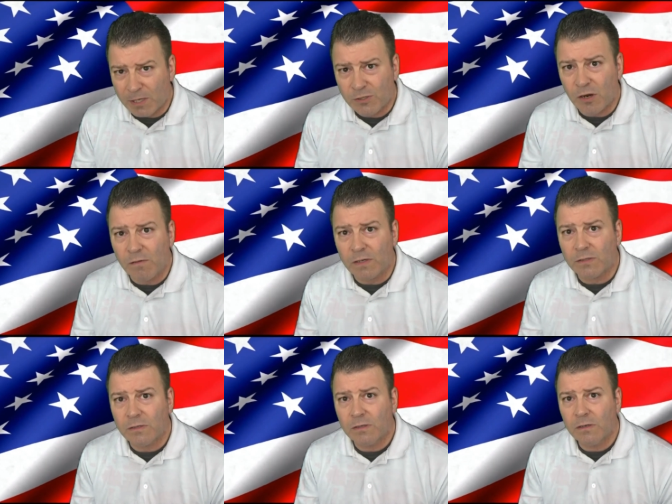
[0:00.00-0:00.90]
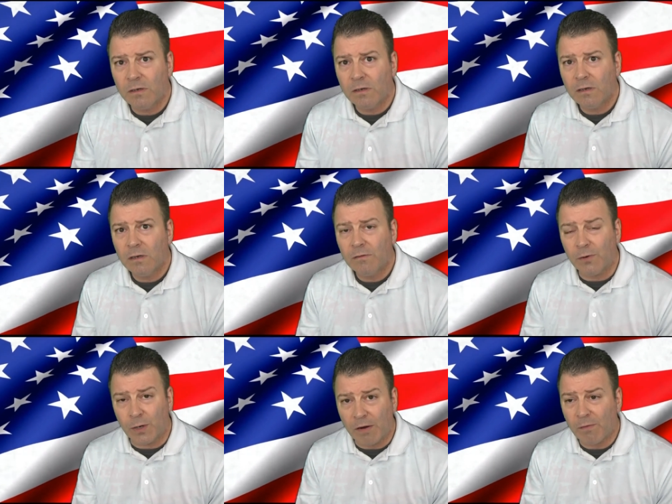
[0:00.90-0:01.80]
service,
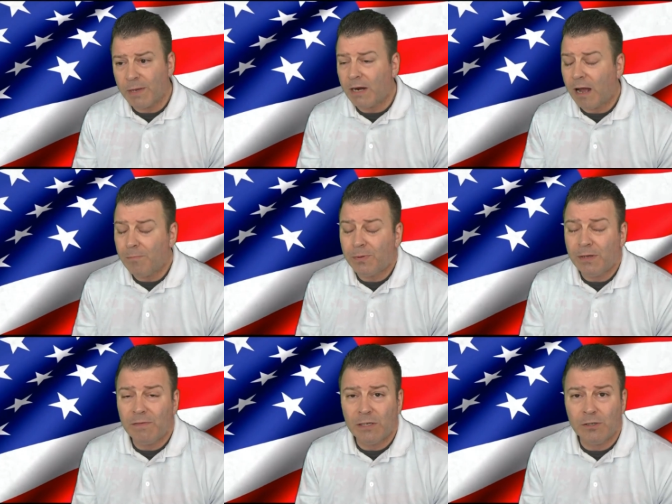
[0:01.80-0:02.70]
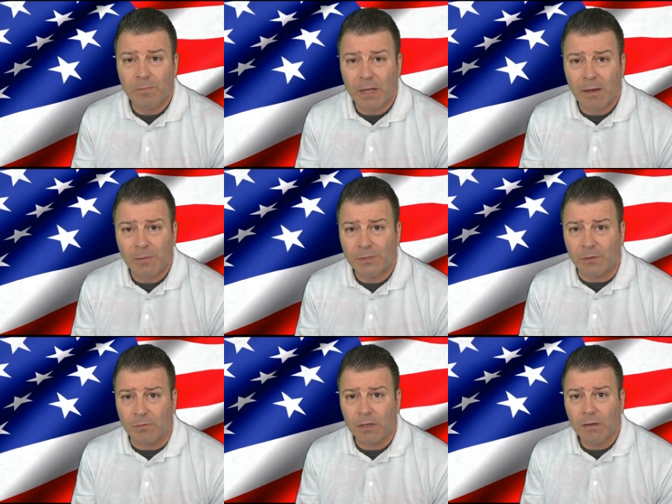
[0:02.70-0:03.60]
for government, I believe they should be able
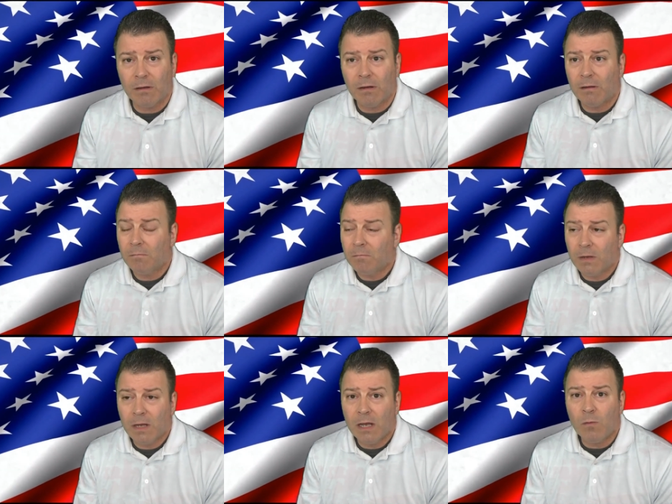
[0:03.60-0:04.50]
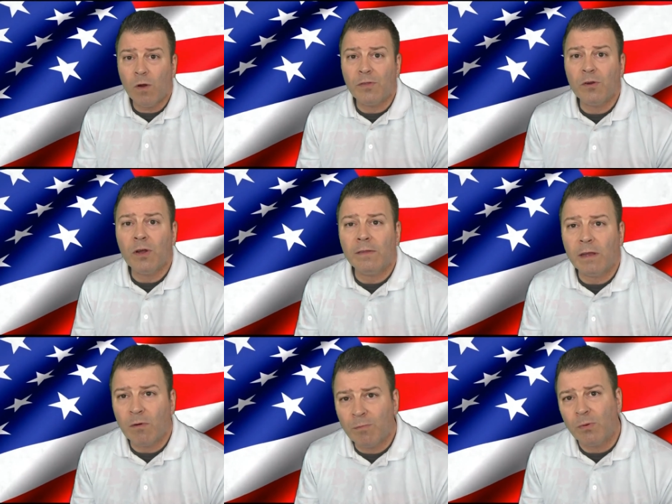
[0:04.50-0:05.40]
to, whether or not
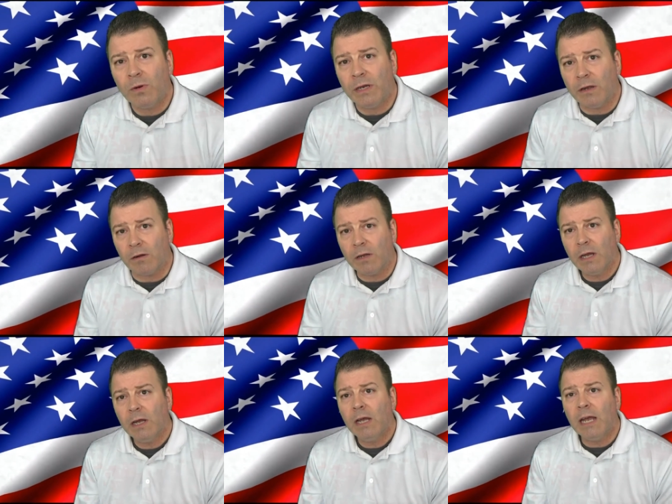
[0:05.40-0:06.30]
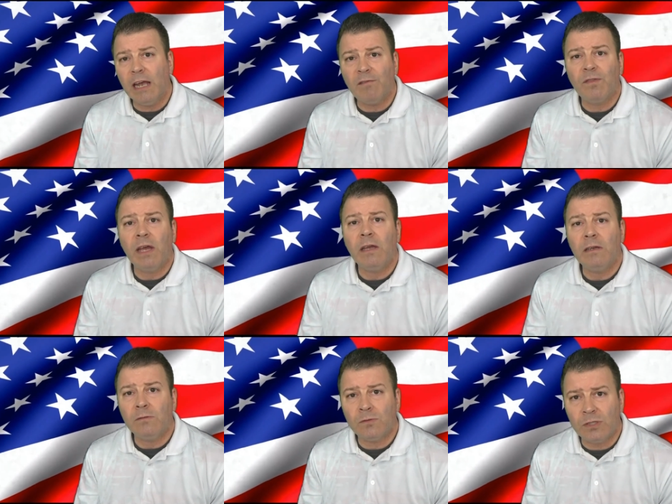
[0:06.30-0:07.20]
they were born here. If
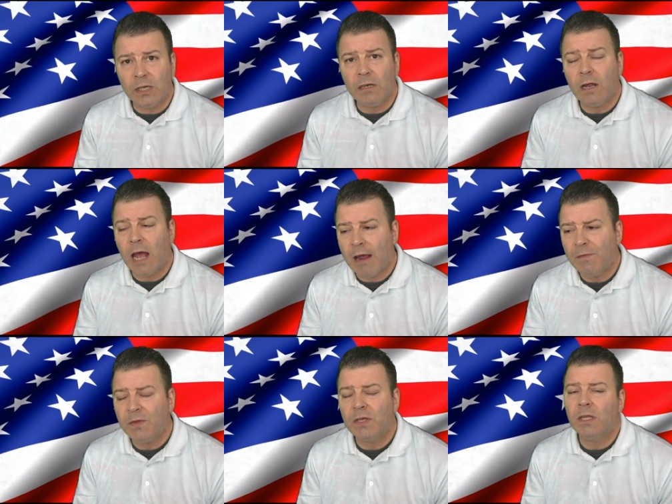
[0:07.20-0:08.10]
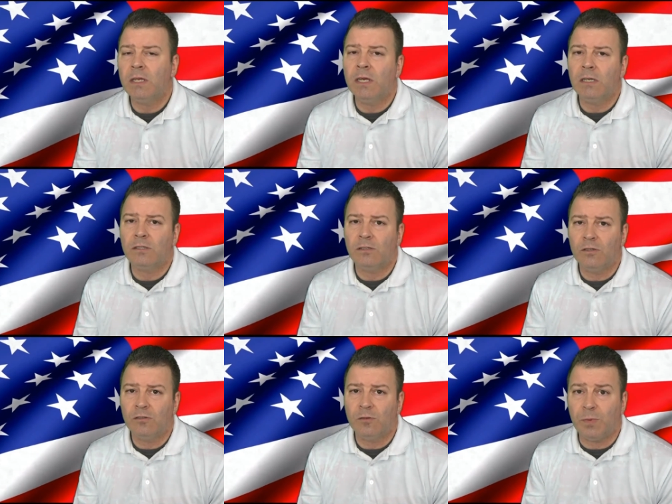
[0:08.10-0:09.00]
they did everything they needed to
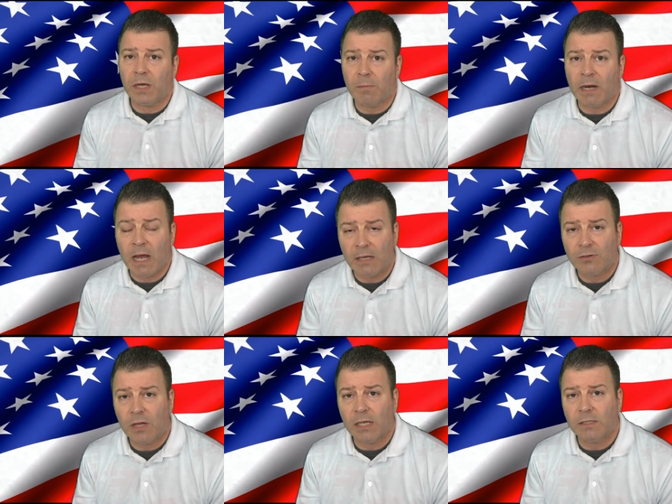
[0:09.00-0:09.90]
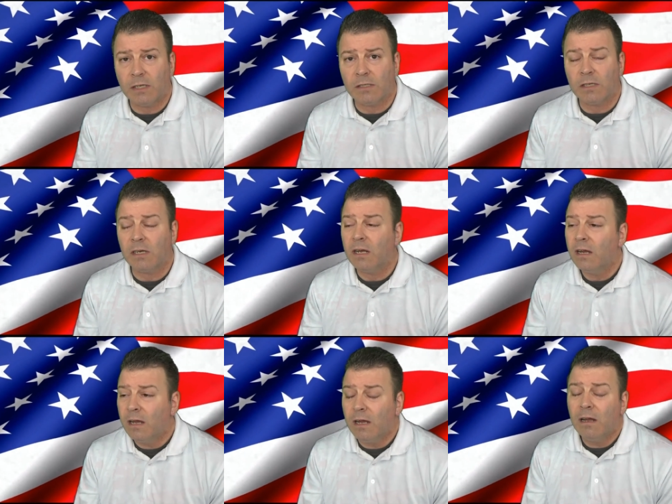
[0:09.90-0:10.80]
do to become a naturalized citizen,
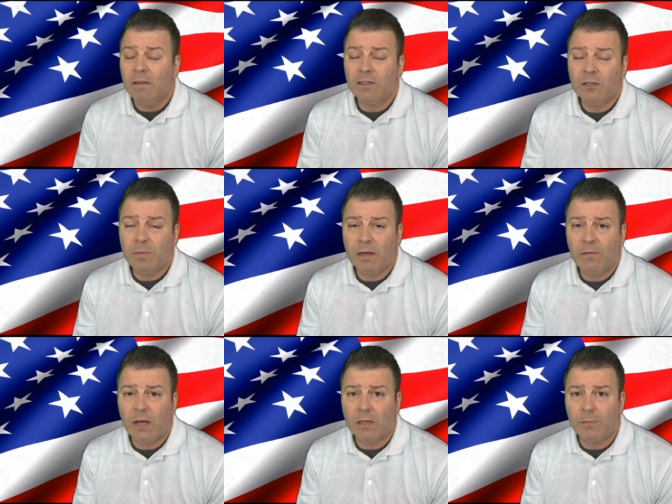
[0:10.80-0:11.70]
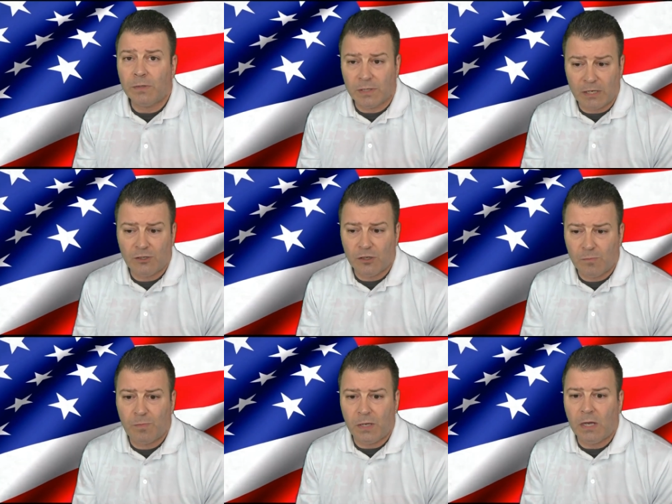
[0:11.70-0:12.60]
they should be available. They
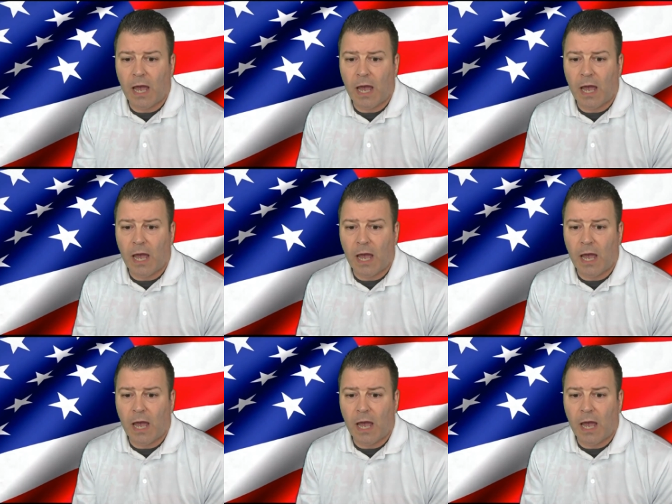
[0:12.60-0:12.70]
should be